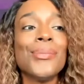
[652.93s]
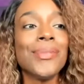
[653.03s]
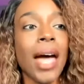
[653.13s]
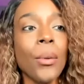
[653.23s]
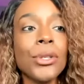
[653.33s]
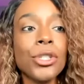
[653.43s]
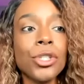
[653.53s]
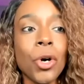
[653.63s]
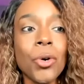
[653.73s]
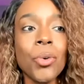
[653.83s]
That was
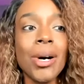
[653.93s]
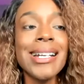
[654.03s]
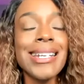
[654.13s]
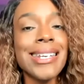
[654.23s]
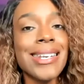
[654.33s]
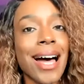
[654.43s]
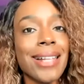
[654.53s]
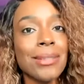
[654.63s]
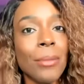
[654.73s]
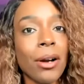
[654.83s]
so
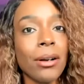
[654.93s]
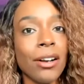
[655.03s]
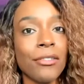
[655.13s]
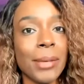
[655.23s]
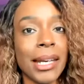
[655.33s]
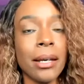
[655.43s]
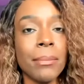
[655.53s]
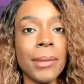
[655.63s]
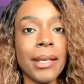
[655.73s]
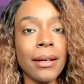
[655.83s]
not smart of me,
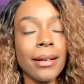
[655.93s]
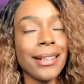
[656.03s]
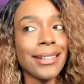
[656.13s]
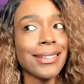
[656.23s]
because